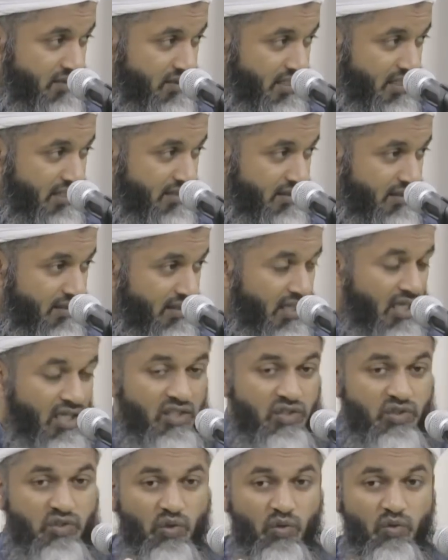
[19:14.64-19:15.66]
Right?
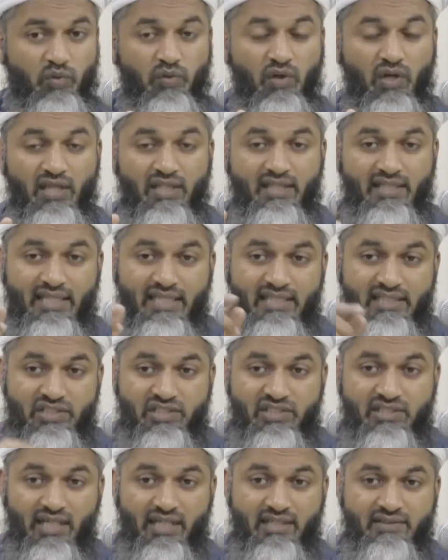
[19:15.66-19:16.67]
So these
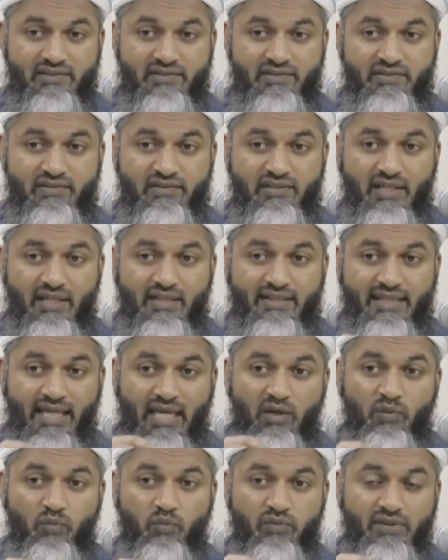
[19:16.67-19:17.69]
sons,
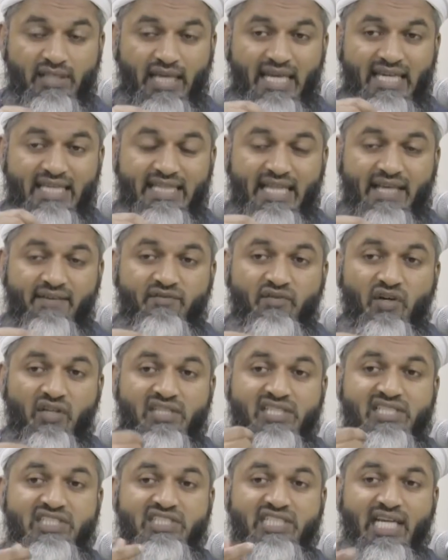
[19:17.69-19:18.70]
they've got
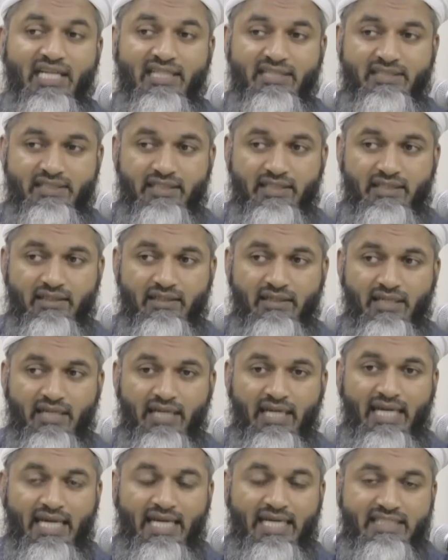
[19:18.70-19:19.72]
this jealousy.
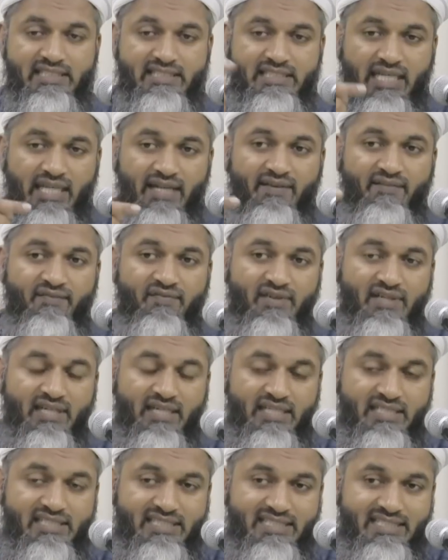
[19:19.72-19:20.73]
Instead of
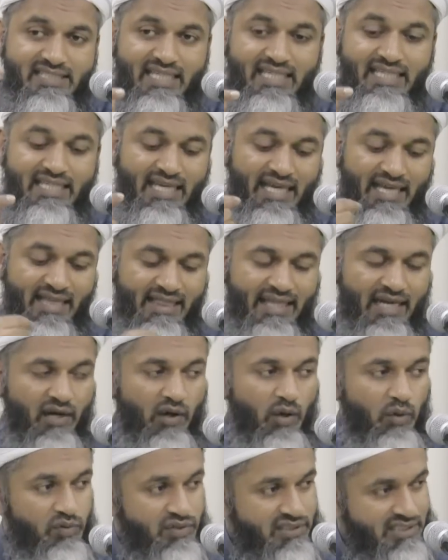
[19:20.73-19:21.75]
seeing their
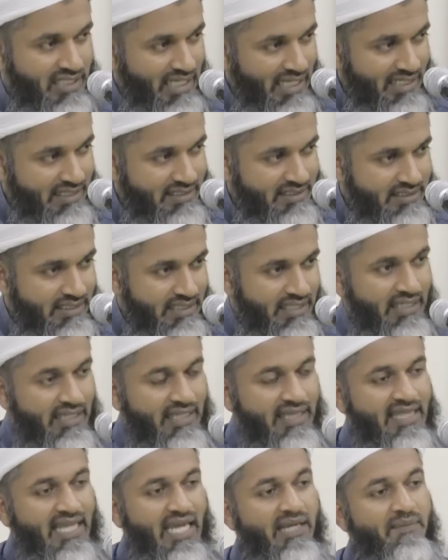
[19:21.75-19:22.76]
own jealousy,
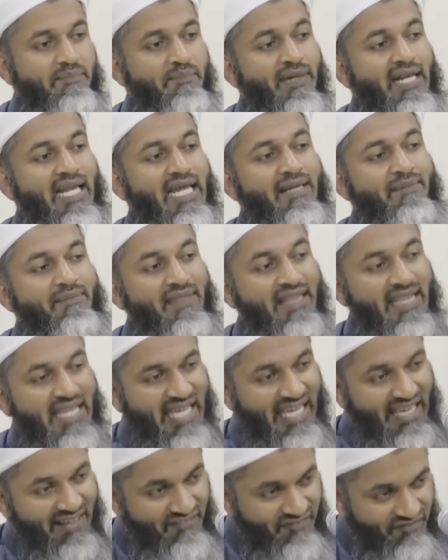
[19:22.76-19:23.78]
they blame
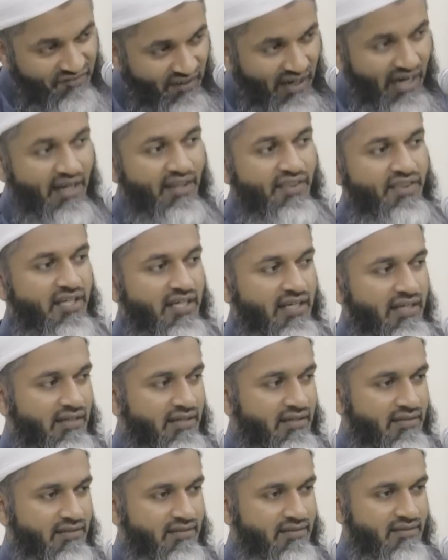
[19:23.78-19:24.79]
their
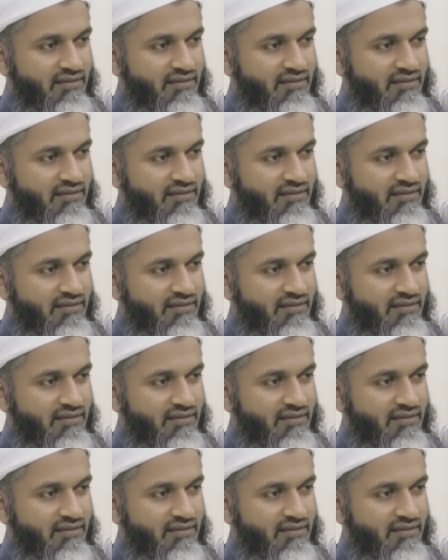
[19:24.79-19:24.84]
father